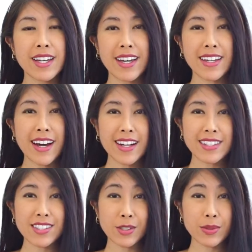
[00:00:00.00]
Hey guys,
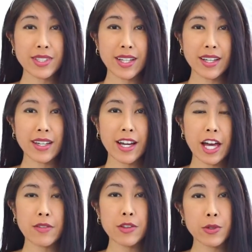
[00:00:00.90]
so today I
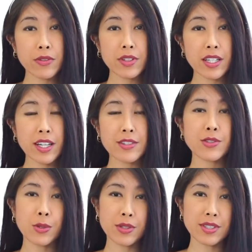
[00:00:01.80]
have a thrifting and
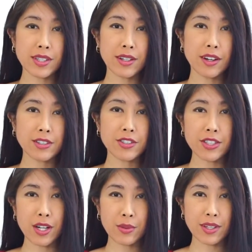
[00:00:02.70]
sourcing haul to
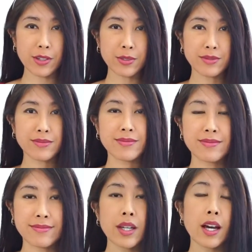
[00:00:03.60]
share with you.
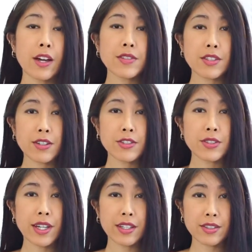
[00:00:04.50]
I've started to
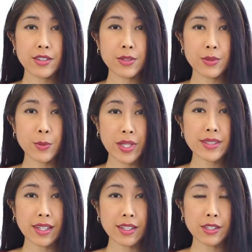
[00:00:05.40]
get into
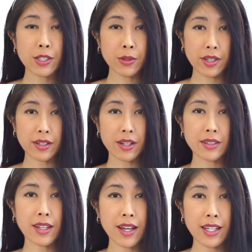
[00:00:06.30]
reselling clothing
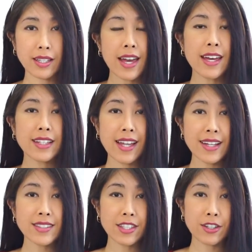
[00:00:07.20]
online, and
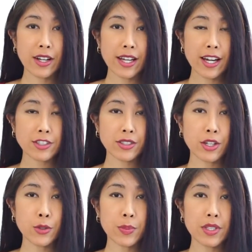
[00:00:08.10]
last year I actually
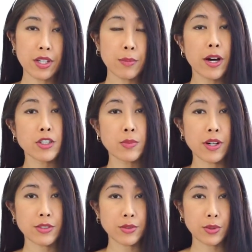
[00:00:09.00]
opened a
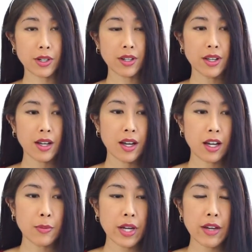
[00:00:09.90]
Poshmark store.
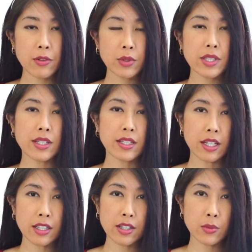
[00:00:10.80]
I haven't really done
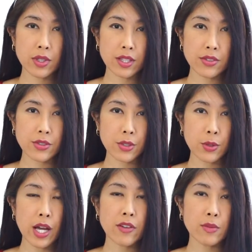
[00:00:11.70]
anything with it, so
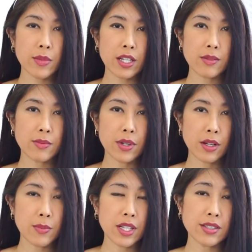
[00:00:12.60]
I haven't made
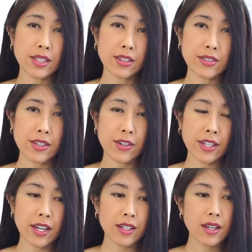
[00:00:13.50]
many sales there
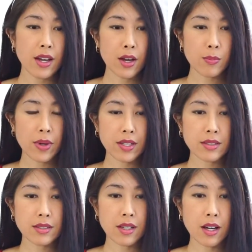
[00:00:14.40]
yet, but
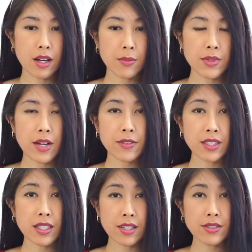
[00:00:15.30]

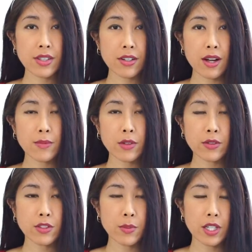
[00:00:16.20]
definitely this year I'm going
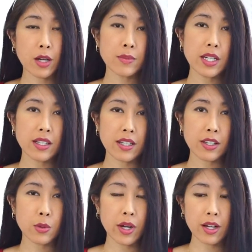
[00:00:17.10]
to be updating it
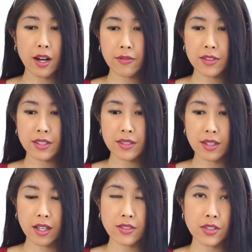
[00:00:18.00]
quite often
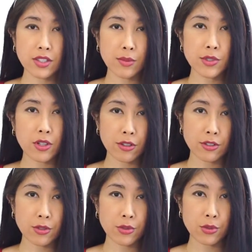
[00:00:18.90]
since I'm starting
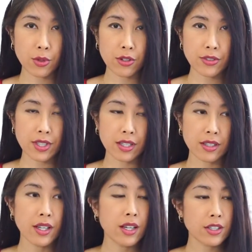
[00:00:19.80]
to source and,
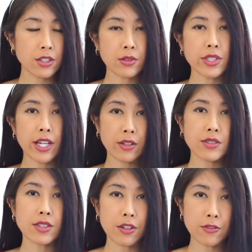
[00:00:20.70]
dig out
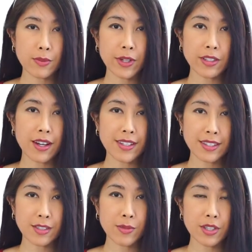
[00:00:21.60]
stuff from my
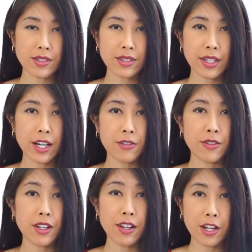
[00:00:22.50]
closet because I have
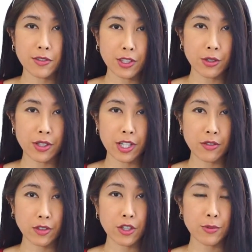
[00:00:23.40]
a lot of clothing I've
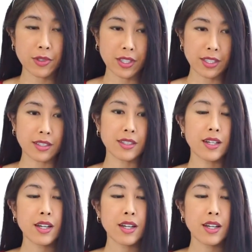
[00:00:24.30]
accumulated.